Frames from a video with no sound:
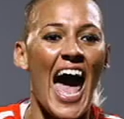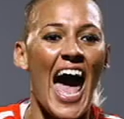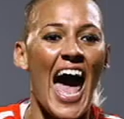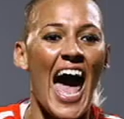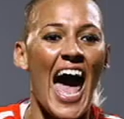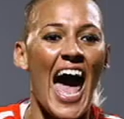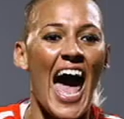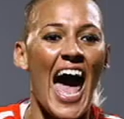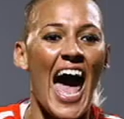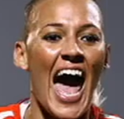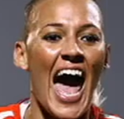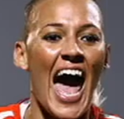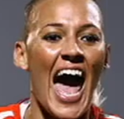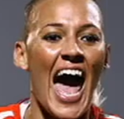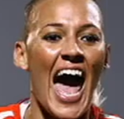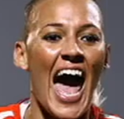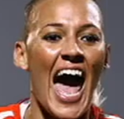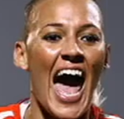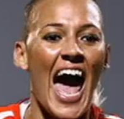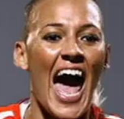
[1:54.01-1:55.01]

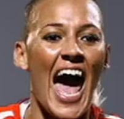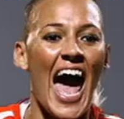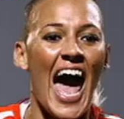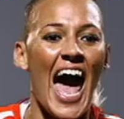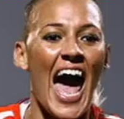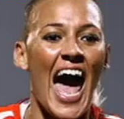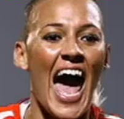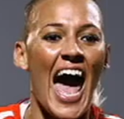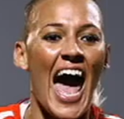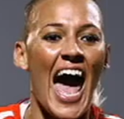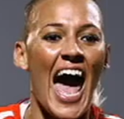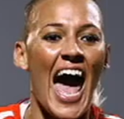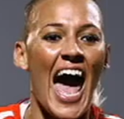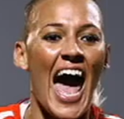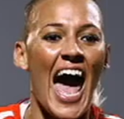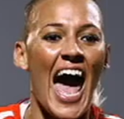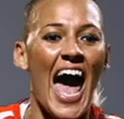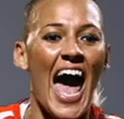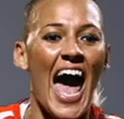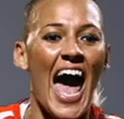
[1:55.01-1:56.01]

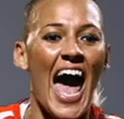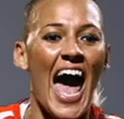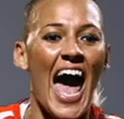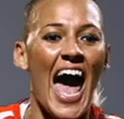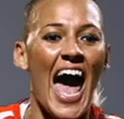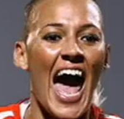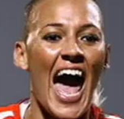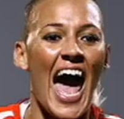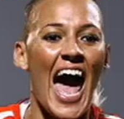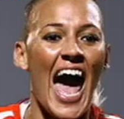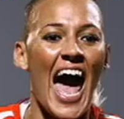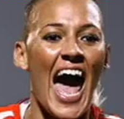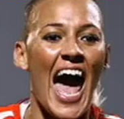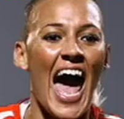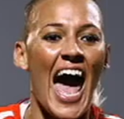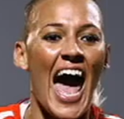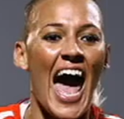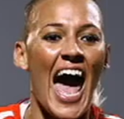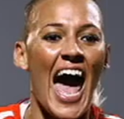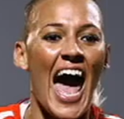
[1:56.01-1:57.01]

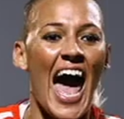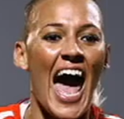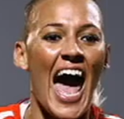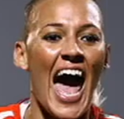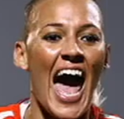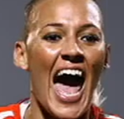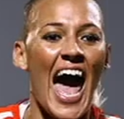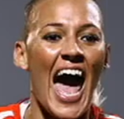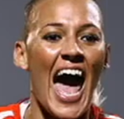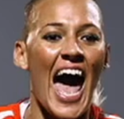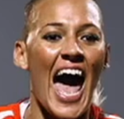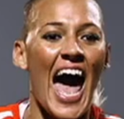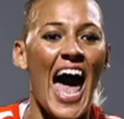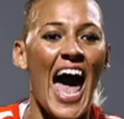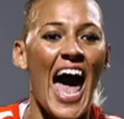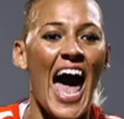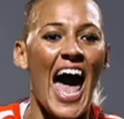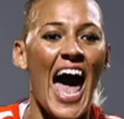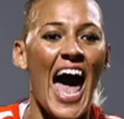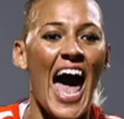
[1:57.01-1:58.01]

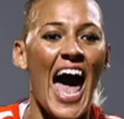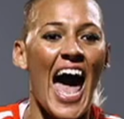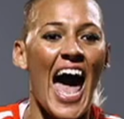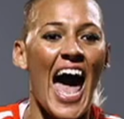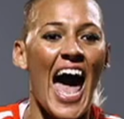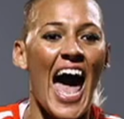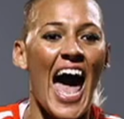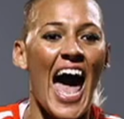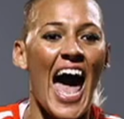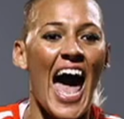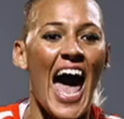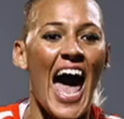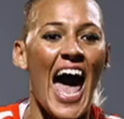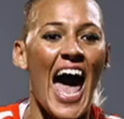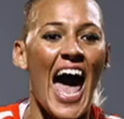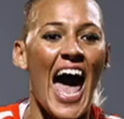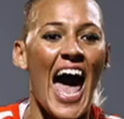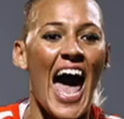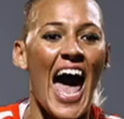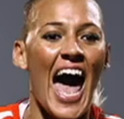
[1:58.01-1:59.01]

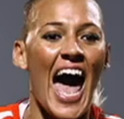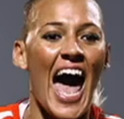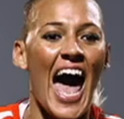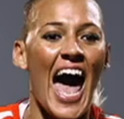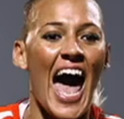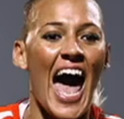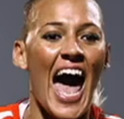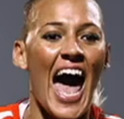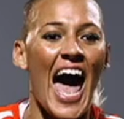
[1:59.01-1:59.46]
(silent)